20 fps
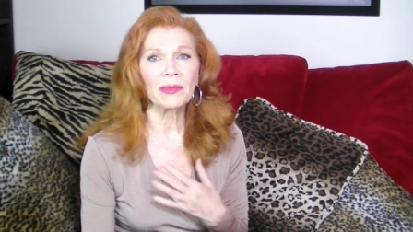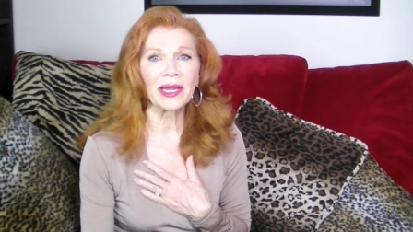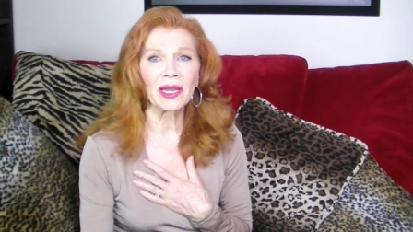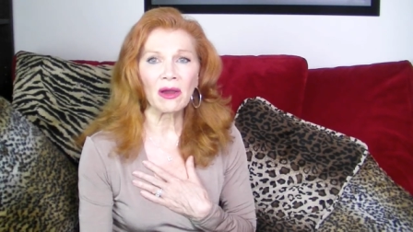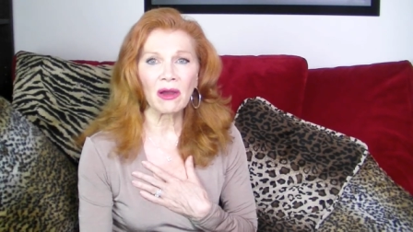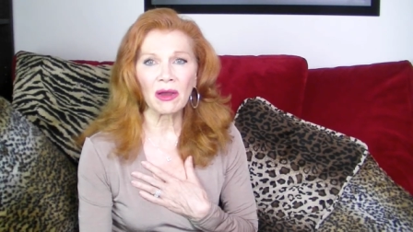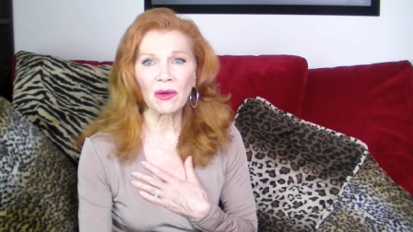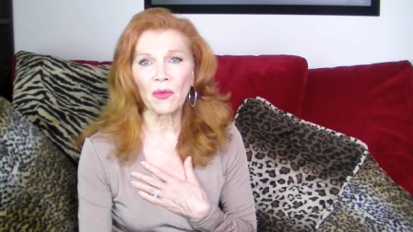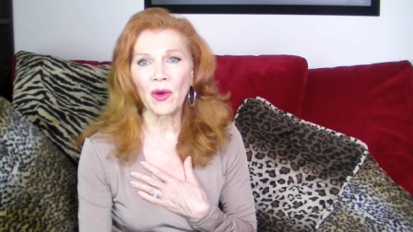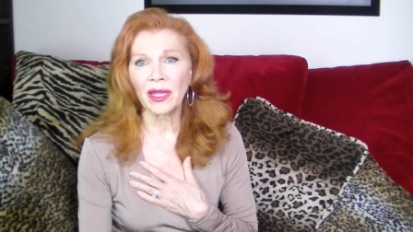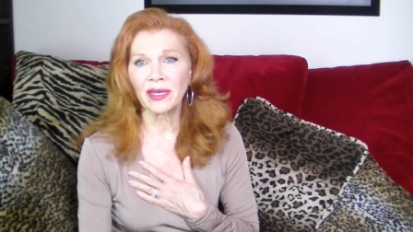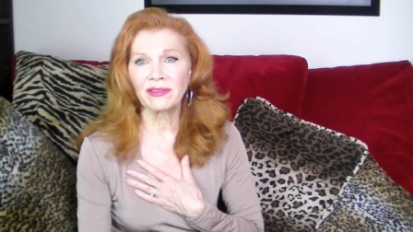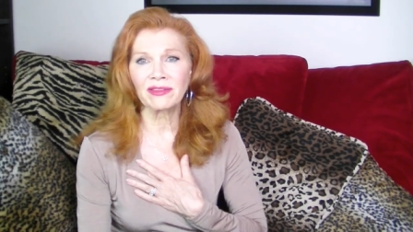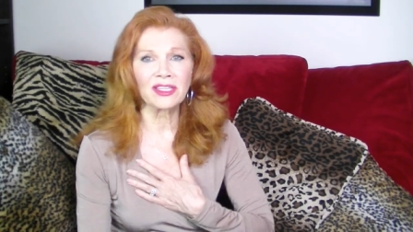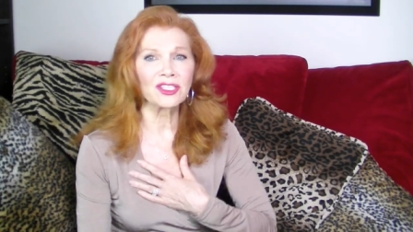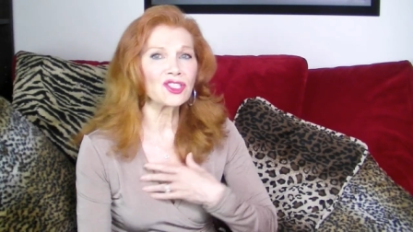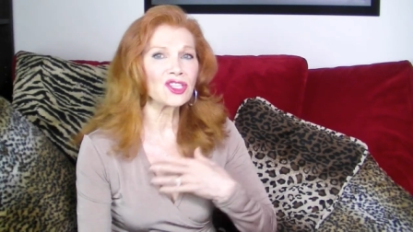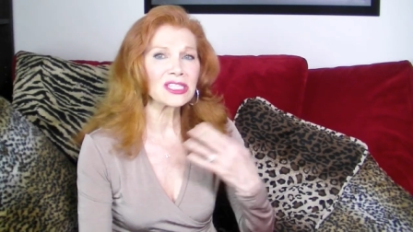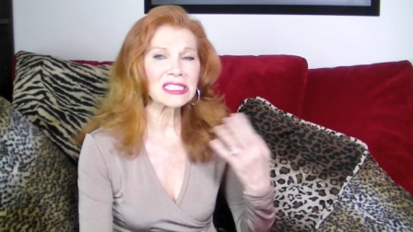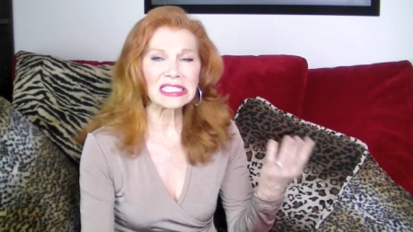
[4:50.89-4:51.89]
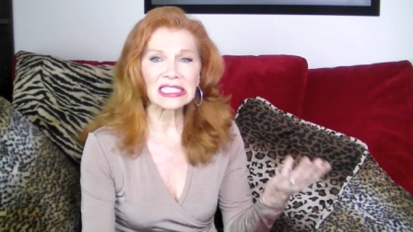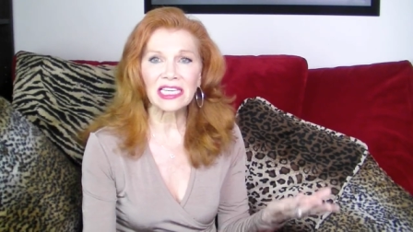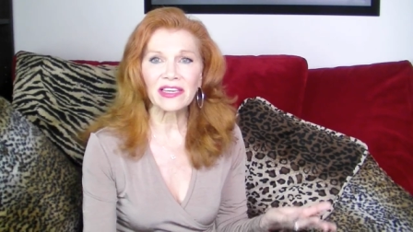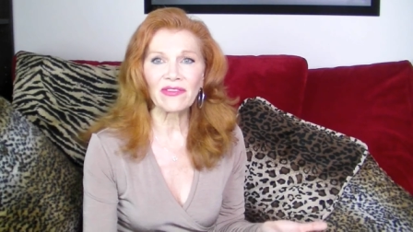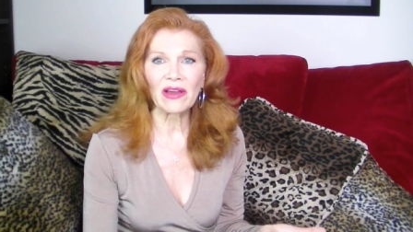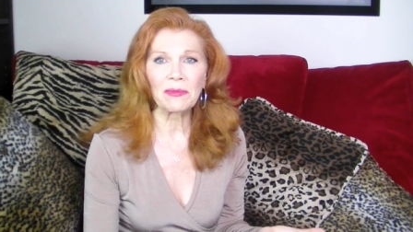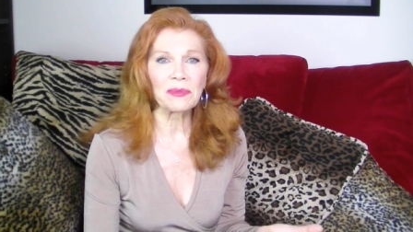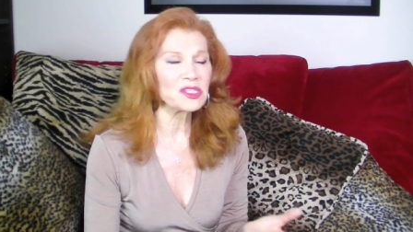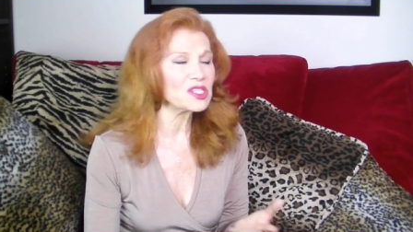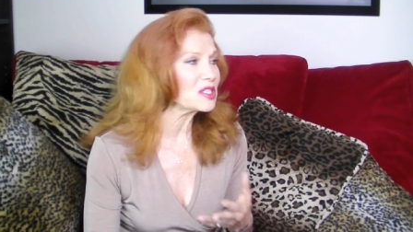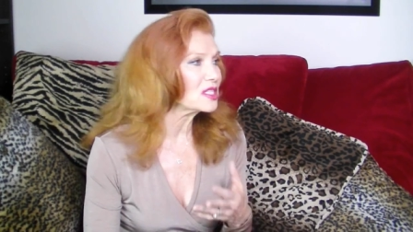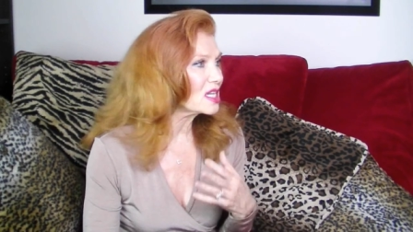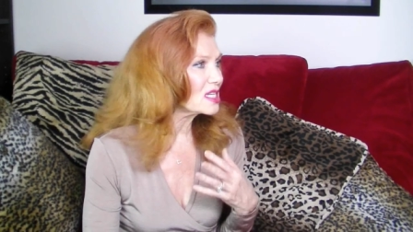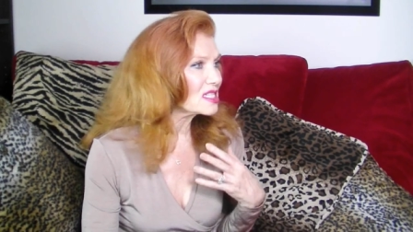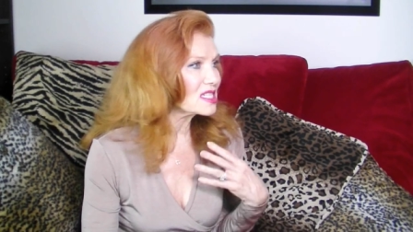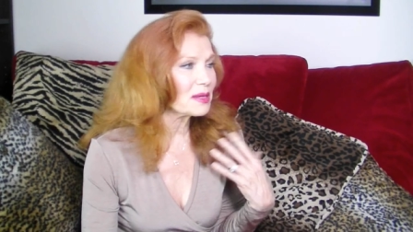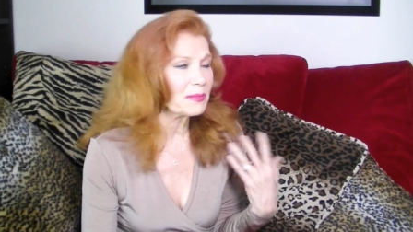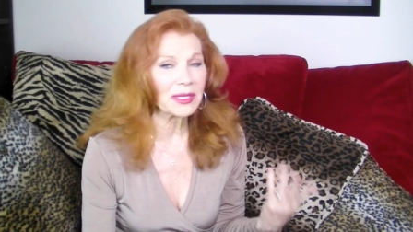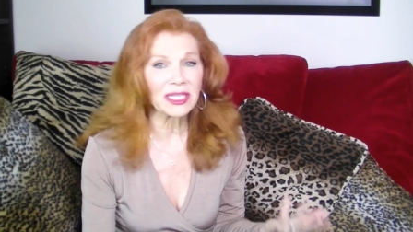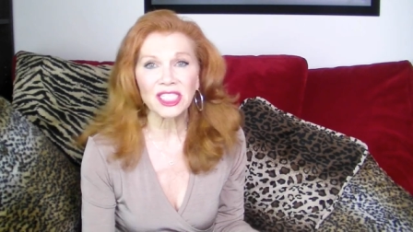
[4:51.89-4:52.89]
Oh my God, why did they just leave? I must have
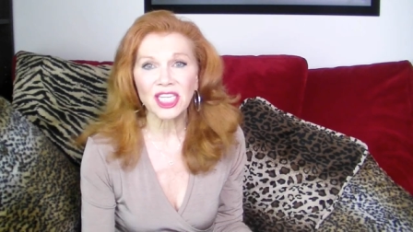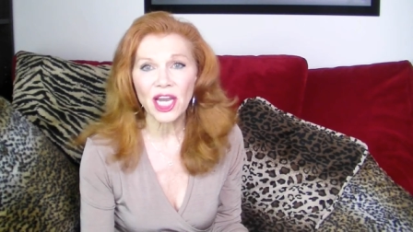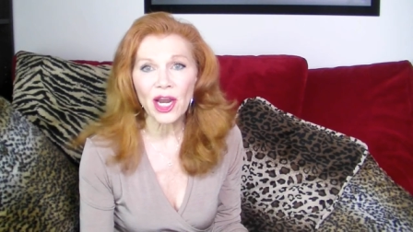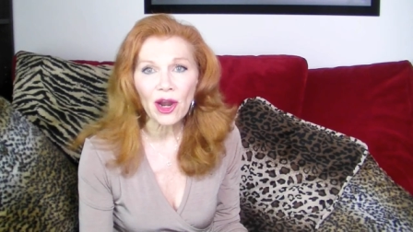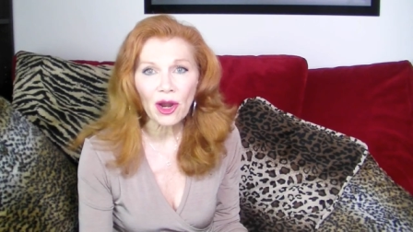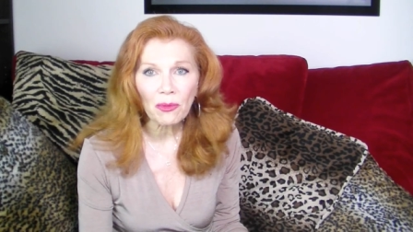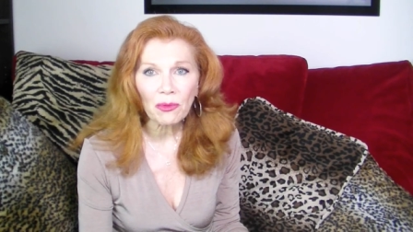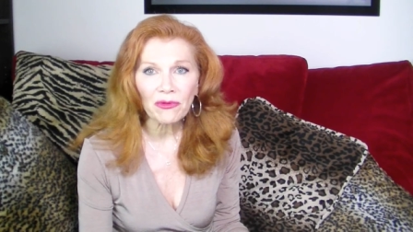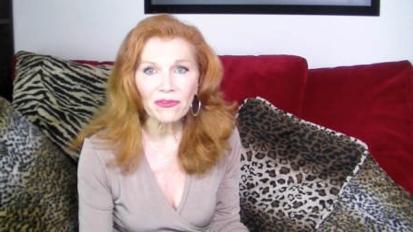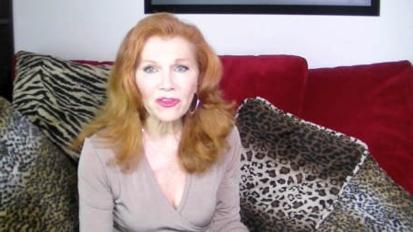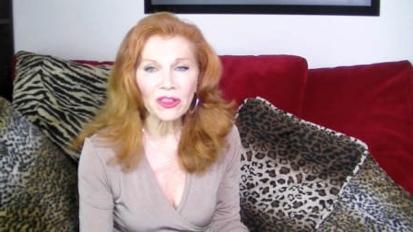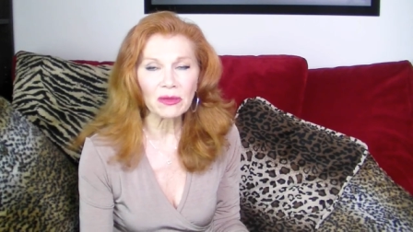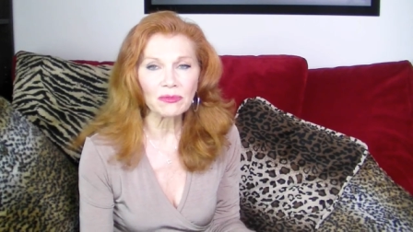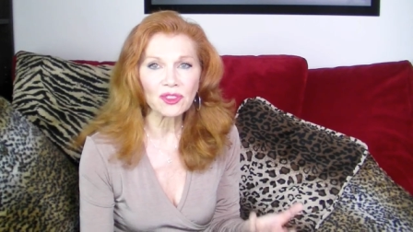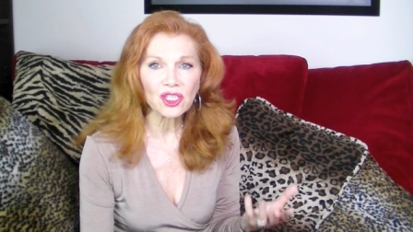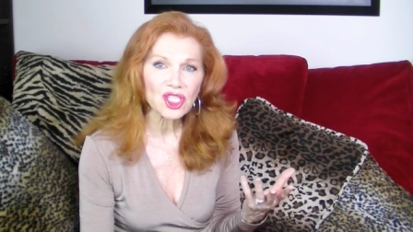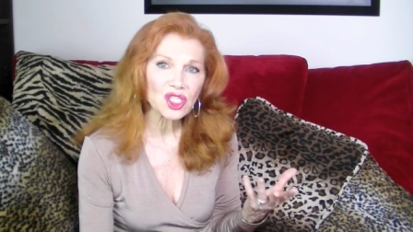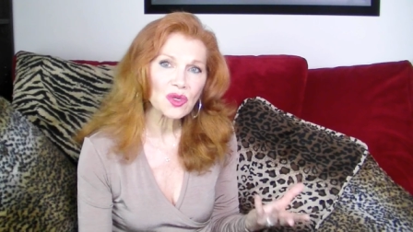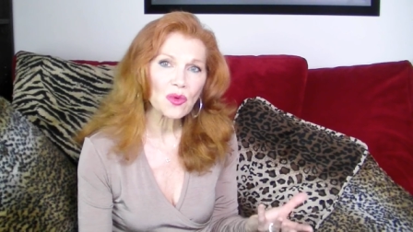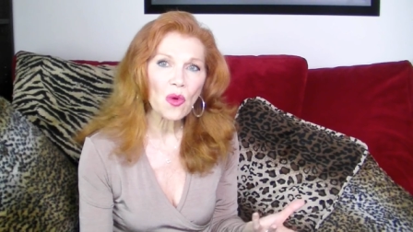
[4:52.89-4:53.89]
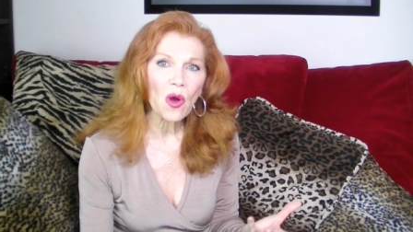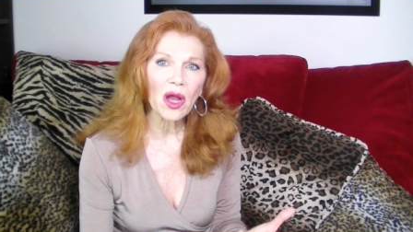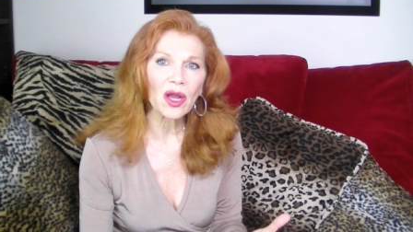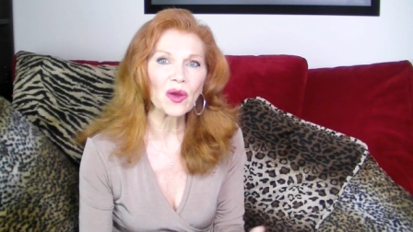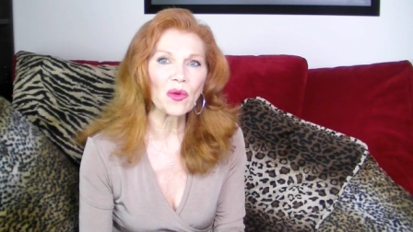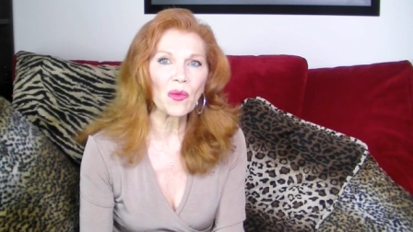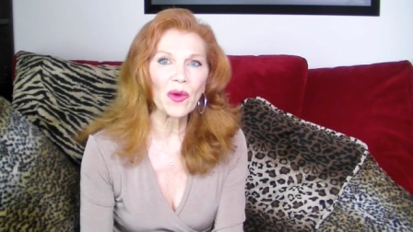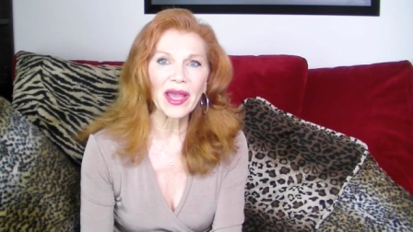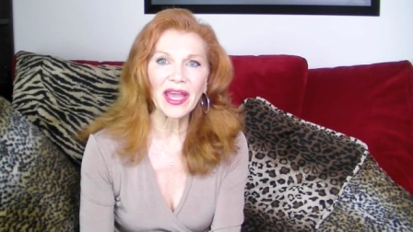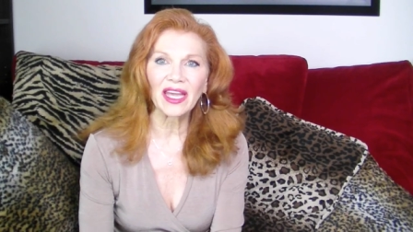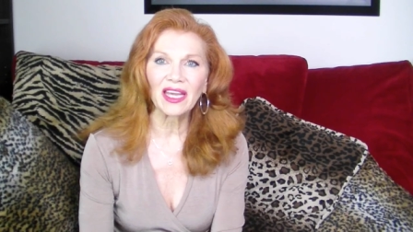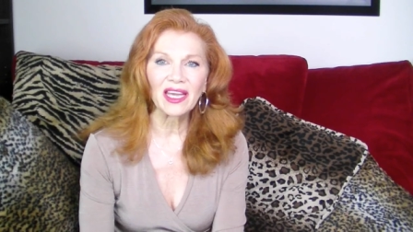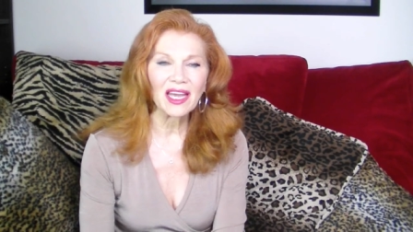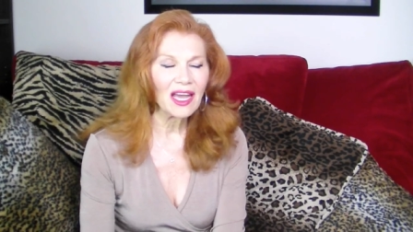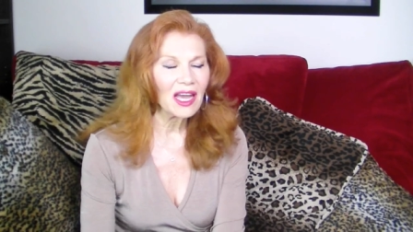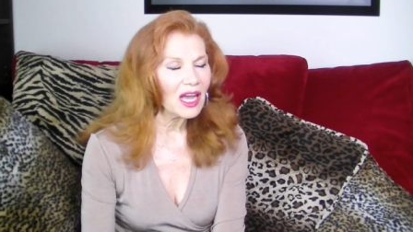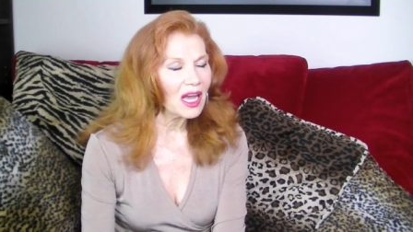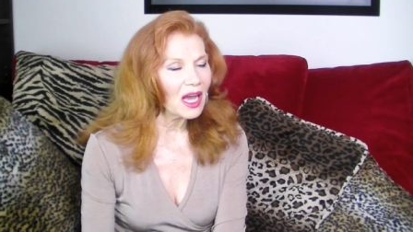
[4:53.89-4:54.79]
done something terrible for them just to walk away.